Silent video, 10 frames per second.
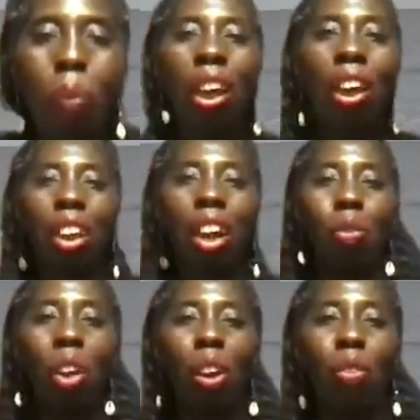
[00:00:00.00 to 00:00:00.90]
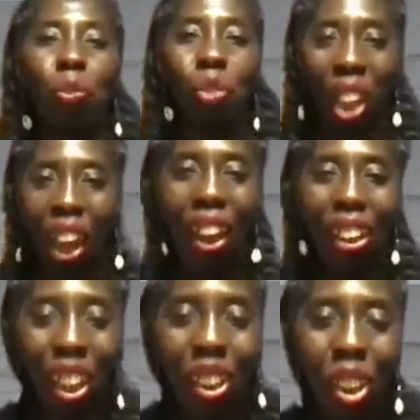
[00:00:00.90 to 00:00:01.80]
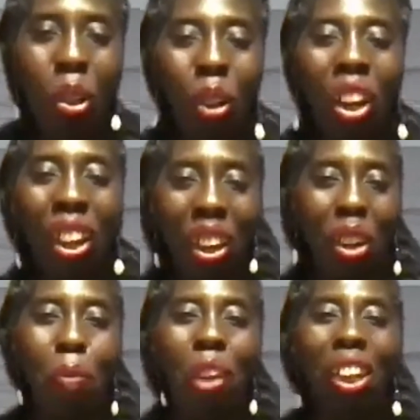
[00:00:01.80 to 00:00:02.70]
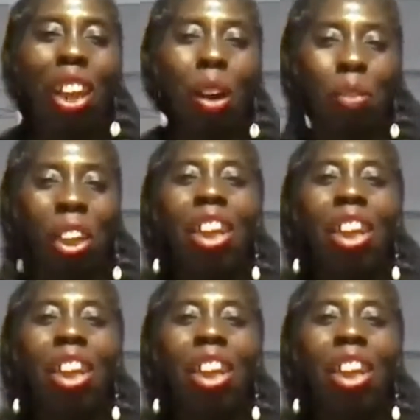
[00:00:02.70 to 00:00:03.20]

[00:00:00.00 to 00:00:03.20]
and our very flag has a tree in the middle of it.